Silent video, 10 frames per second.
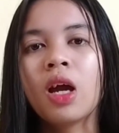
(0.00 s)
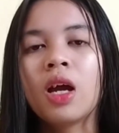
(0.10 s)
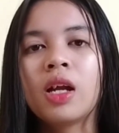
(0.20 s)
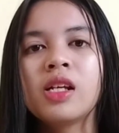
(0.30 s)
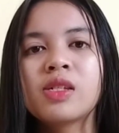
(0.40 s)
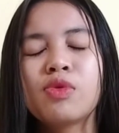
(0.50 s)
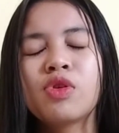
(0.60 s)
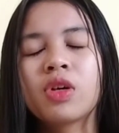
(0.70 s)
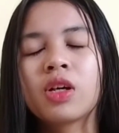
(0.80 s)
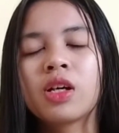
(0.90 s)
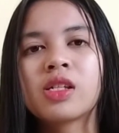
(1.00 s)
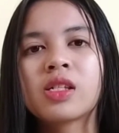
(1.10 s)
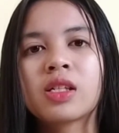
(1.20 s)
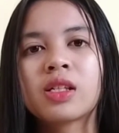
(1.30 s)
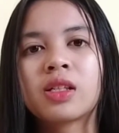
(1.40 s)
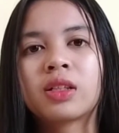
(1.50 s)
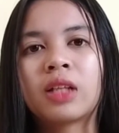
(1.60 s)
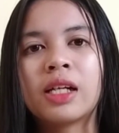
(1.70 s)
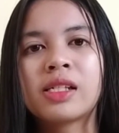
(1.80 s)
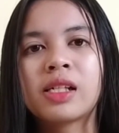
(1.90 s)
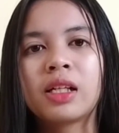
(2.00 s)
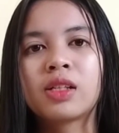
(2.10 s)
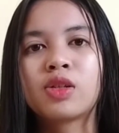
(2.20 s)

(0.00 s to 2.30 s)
This book is translated